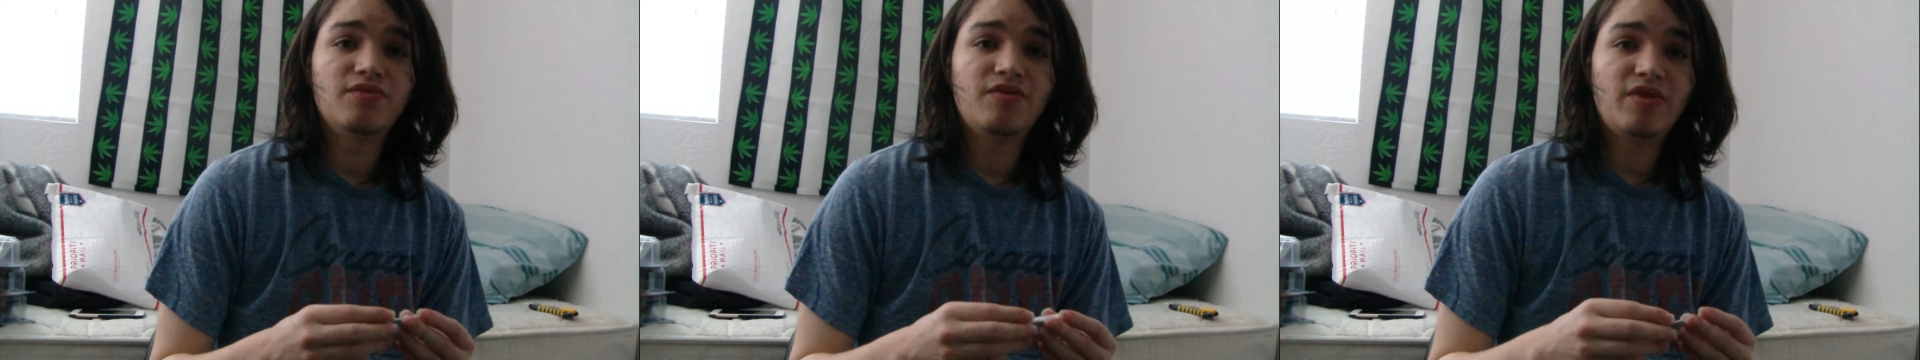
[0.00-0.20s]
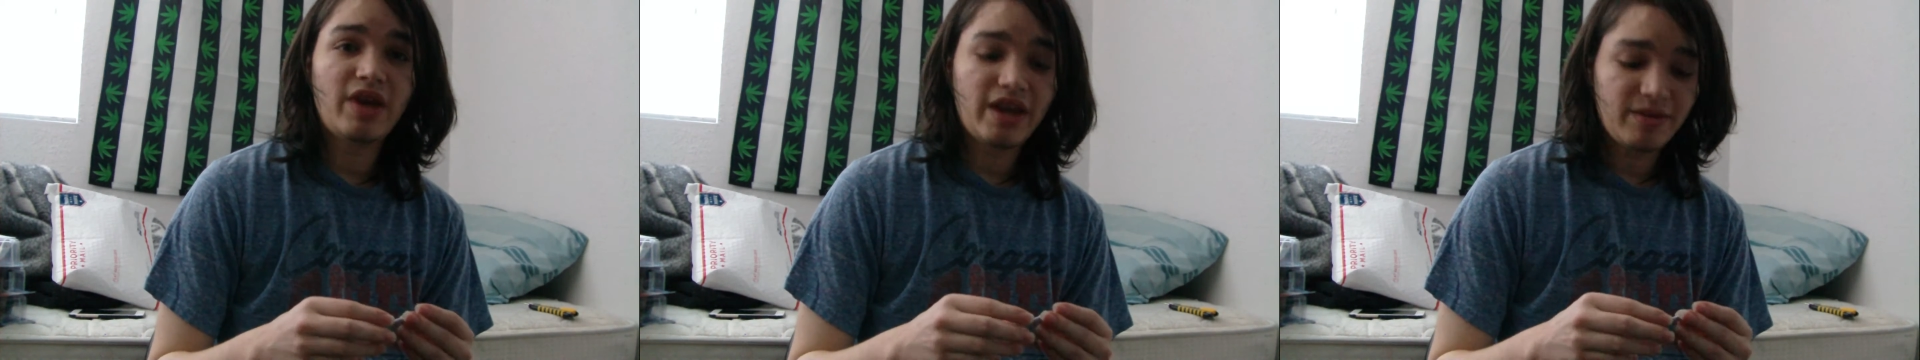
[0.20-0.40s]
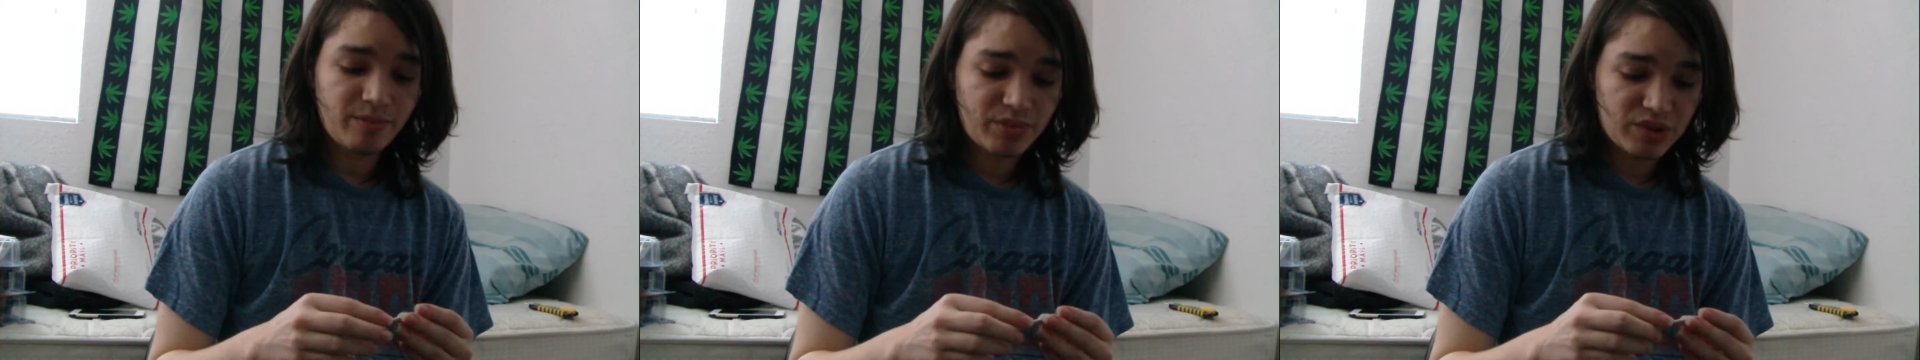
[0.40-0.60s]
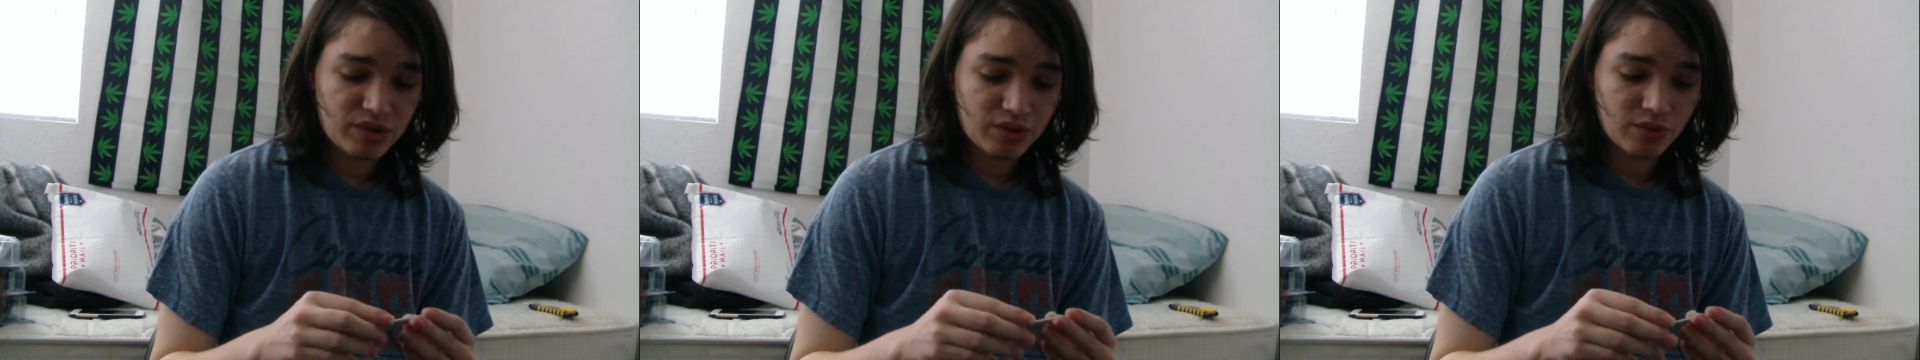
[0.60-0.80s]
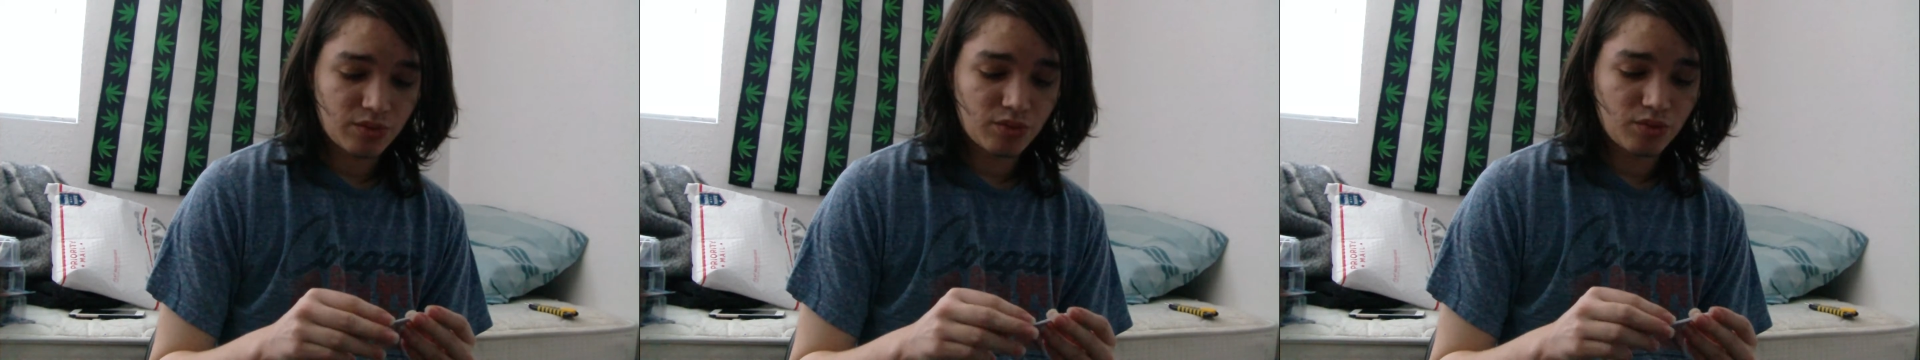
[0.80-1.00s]
Vapes
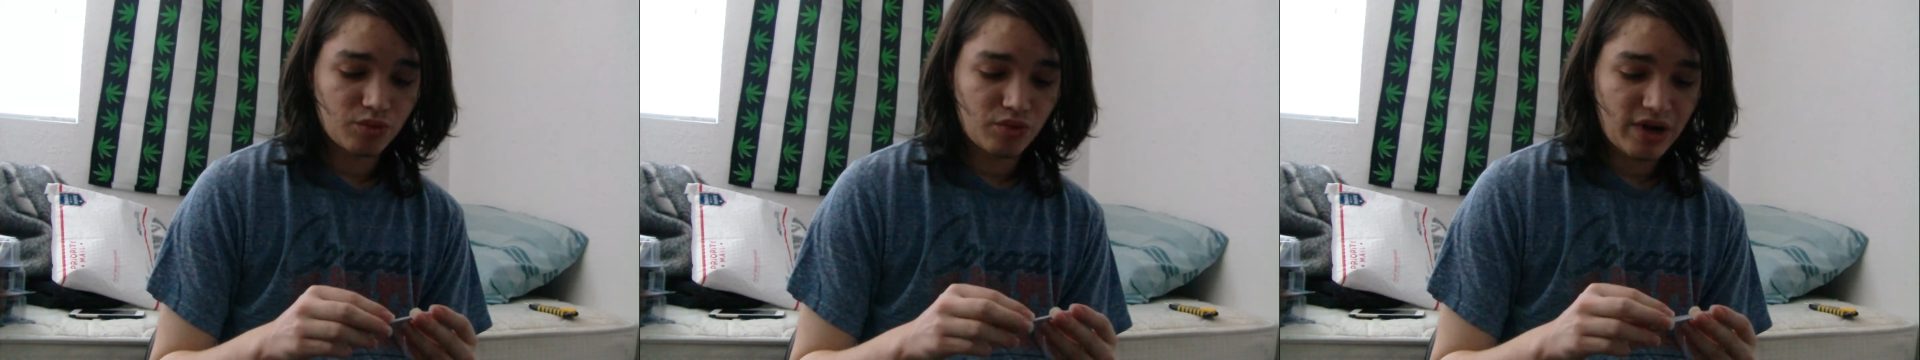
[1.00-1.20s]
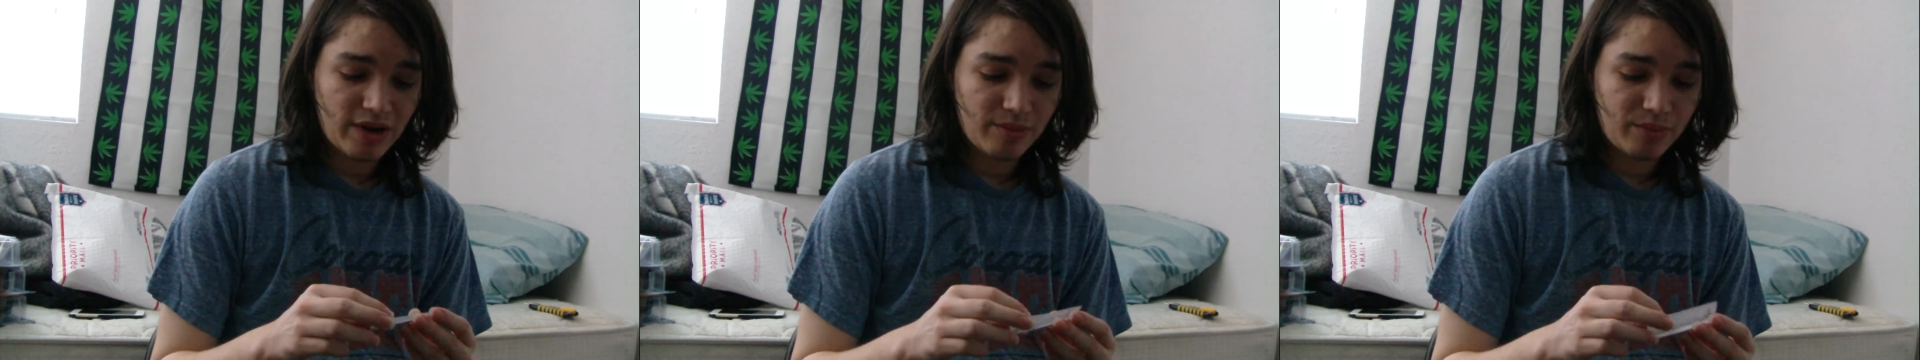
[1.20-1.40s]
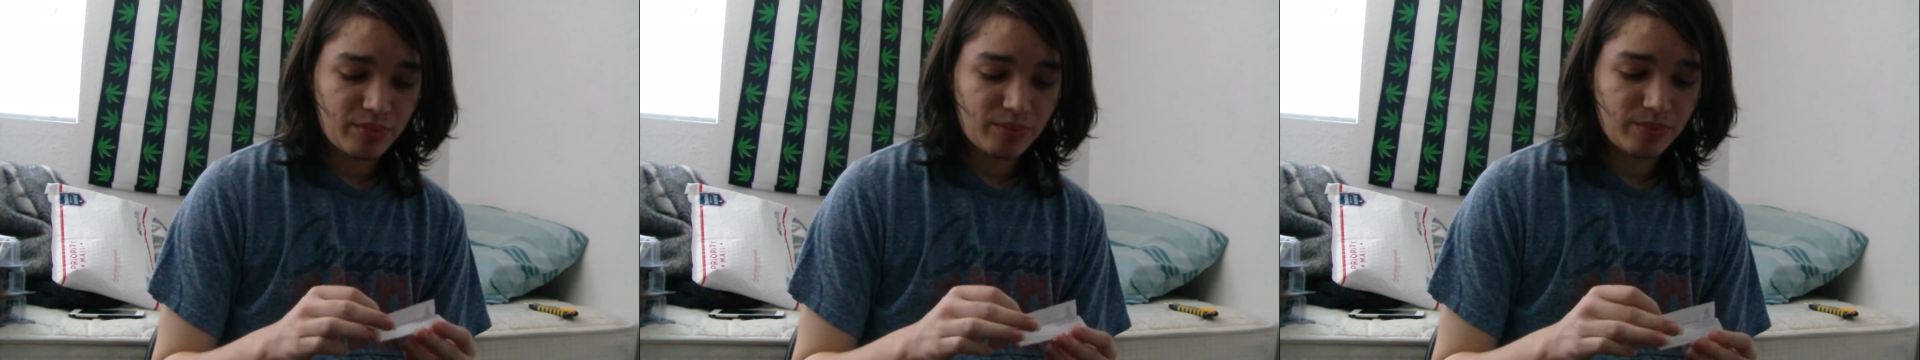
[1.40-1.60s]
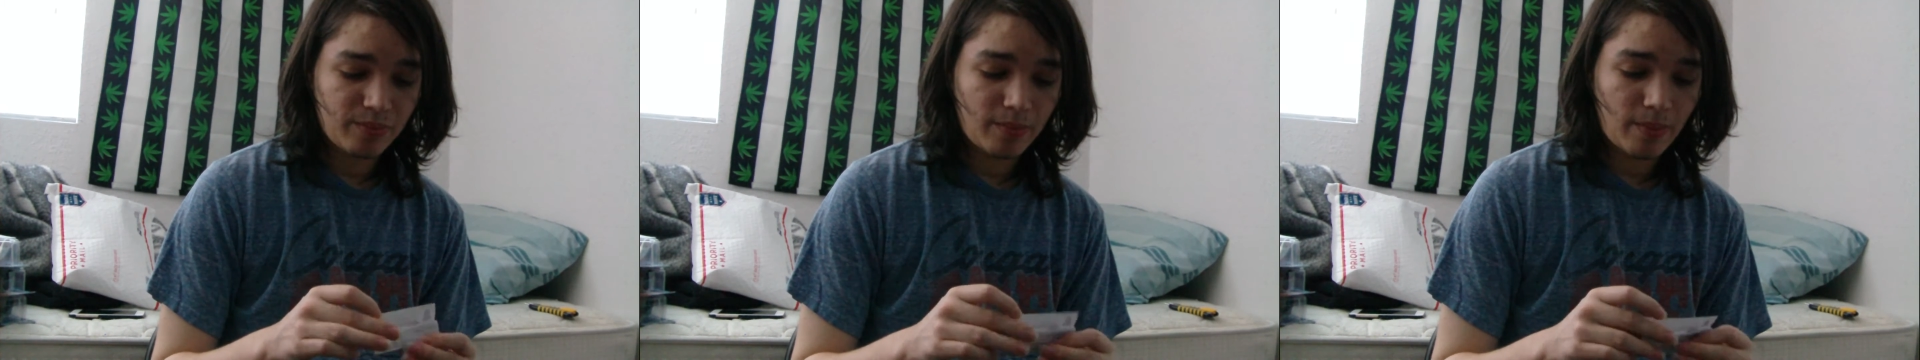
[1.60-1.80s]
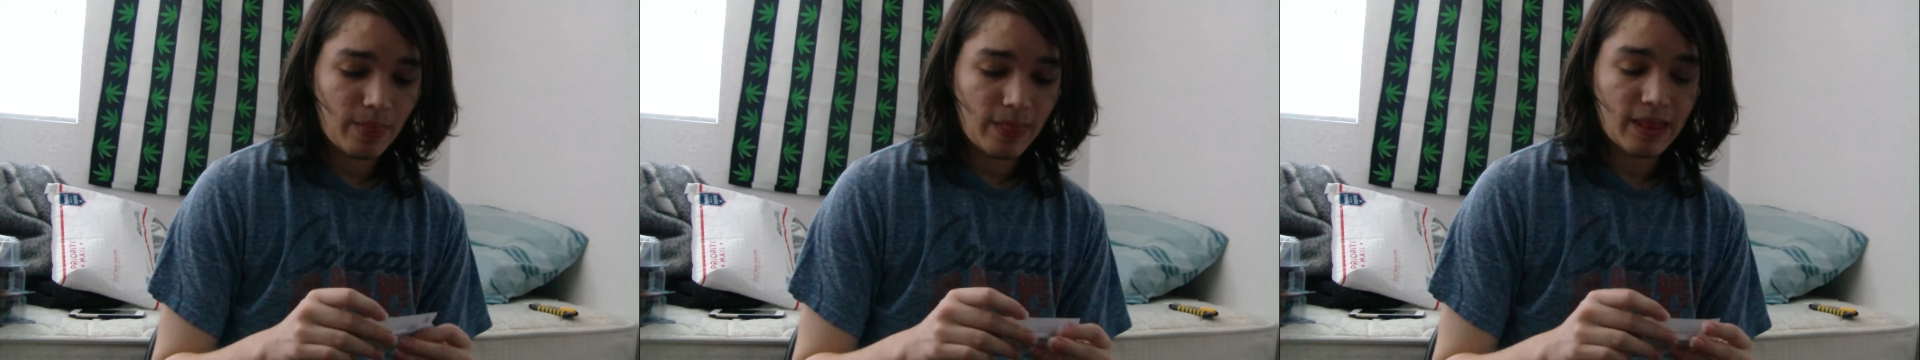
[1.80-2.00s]
rep.
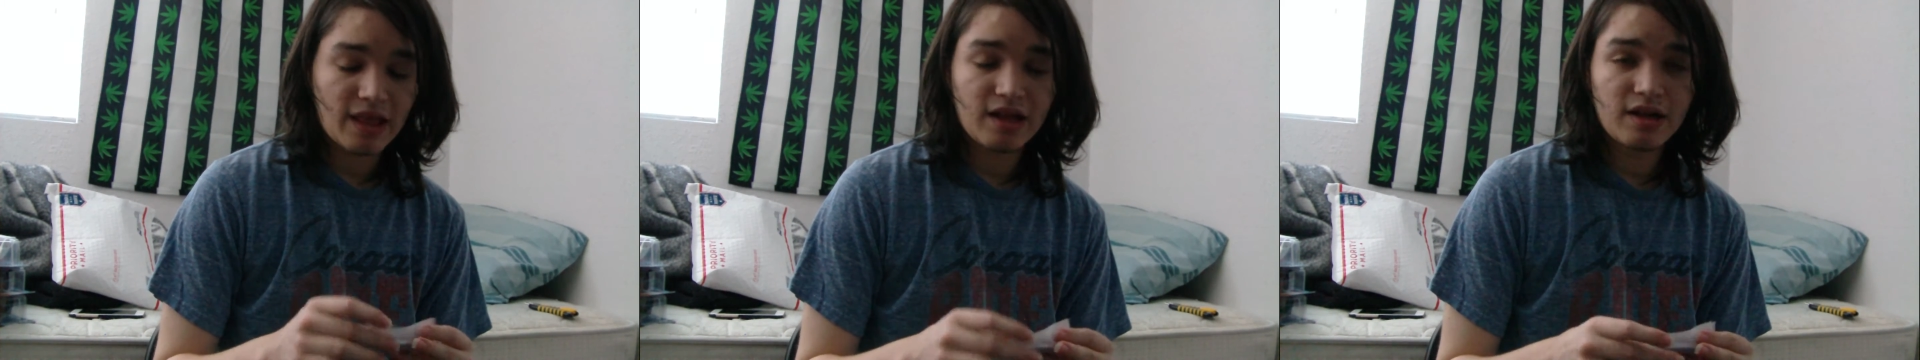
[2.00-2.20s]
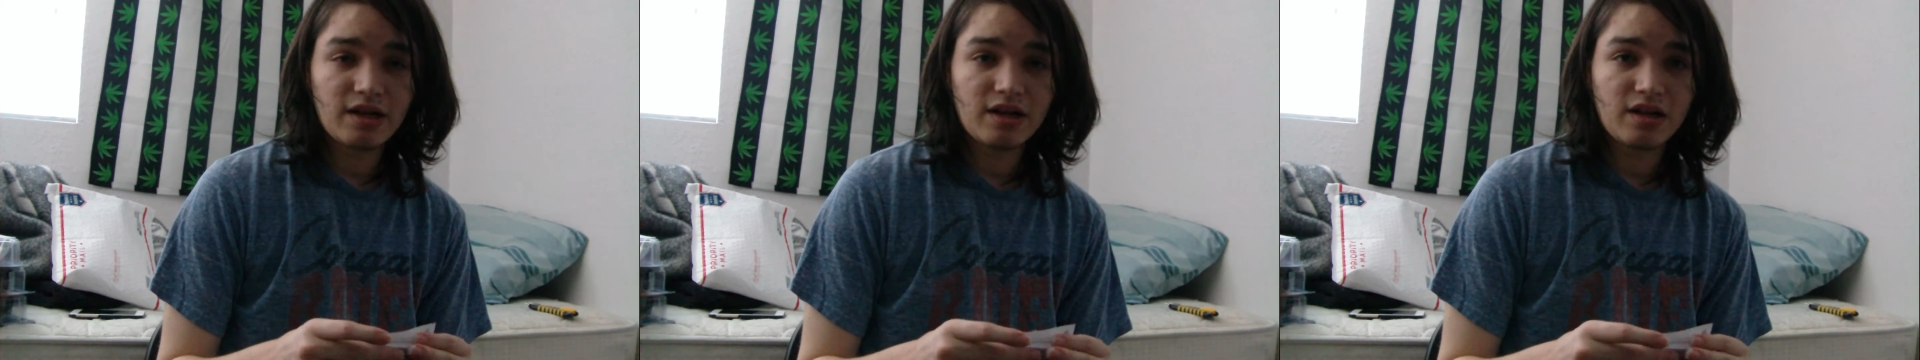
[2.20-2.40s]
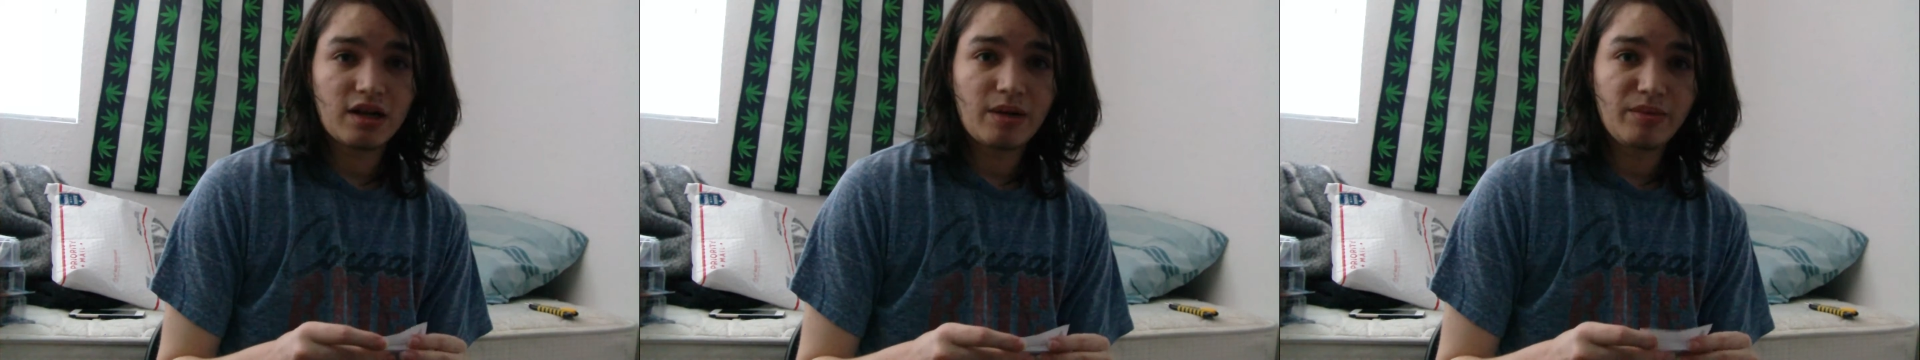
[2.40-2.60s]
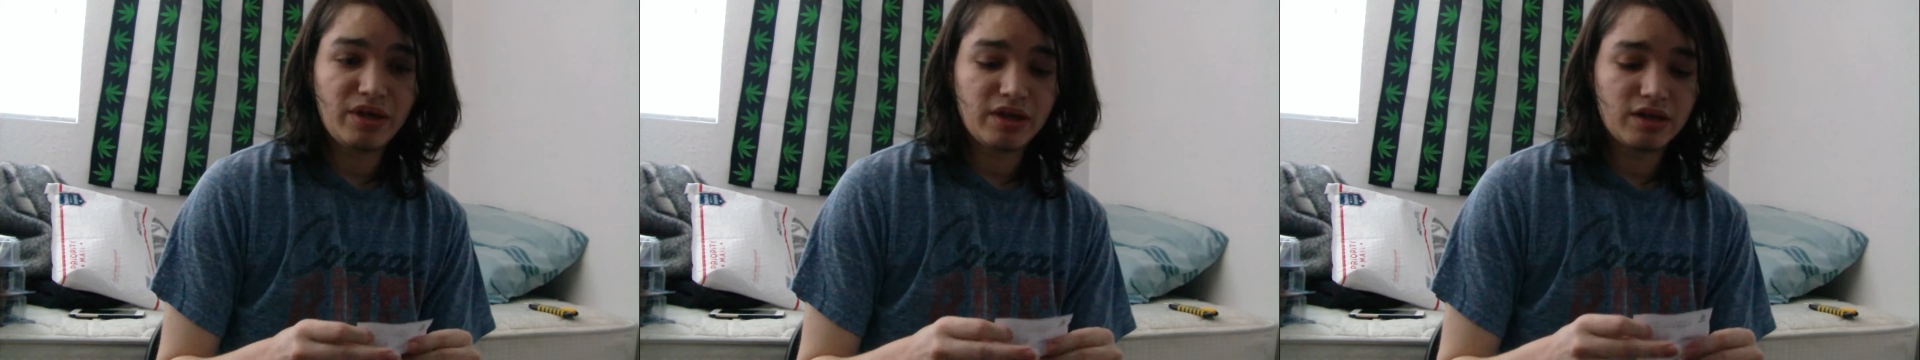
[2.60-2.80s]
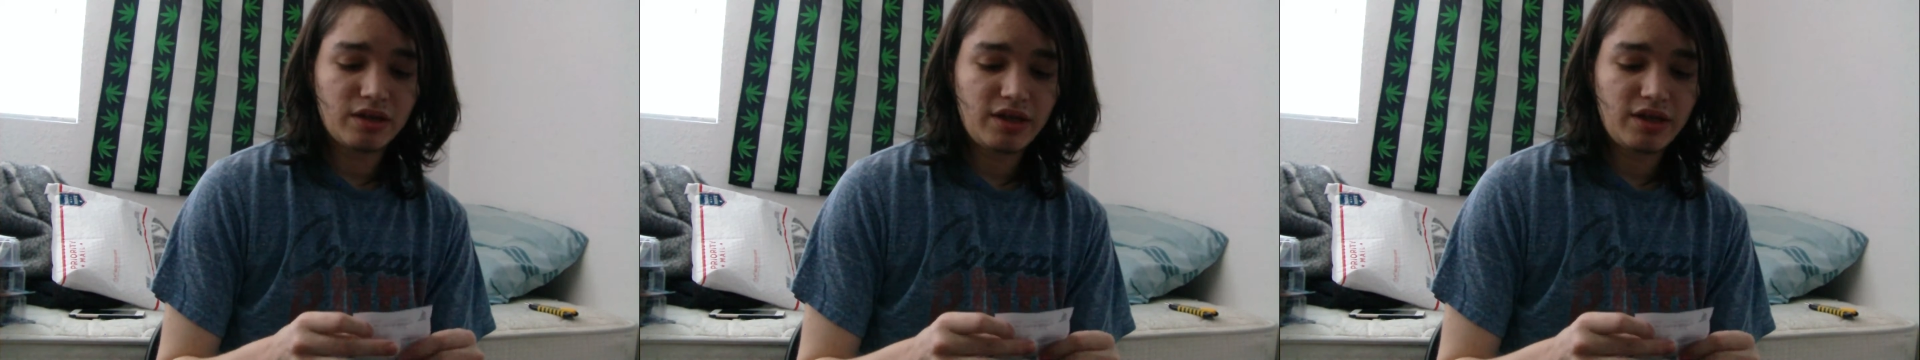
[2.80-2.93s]
I mean,